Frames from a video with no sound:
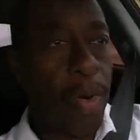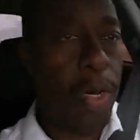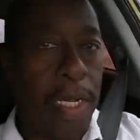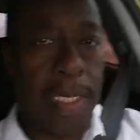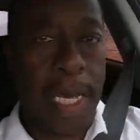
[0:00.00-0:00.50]
the
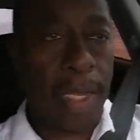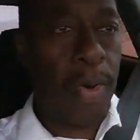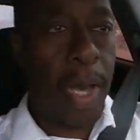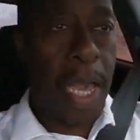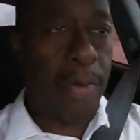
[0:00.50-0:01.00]
corners at
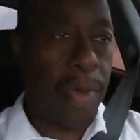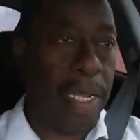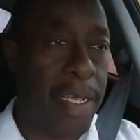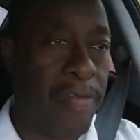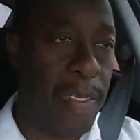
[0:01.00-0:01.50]
no high
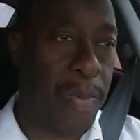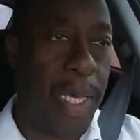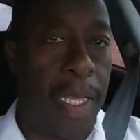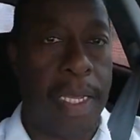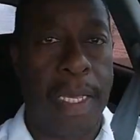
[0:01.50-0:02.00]
rate of
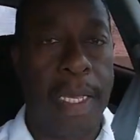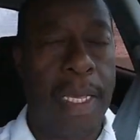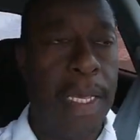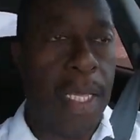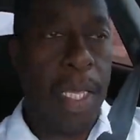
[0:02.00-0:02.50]
speed.
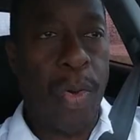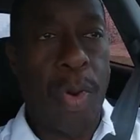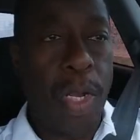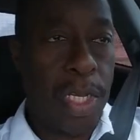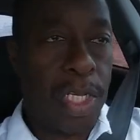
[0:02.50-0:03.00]

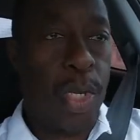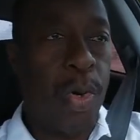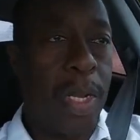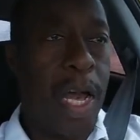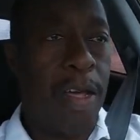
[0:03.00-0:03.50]
You want to
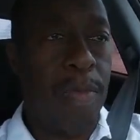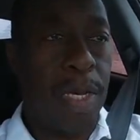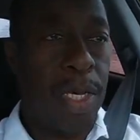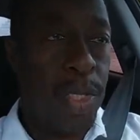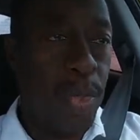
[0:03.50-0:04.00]
slow down,
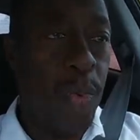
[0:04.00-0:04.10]
because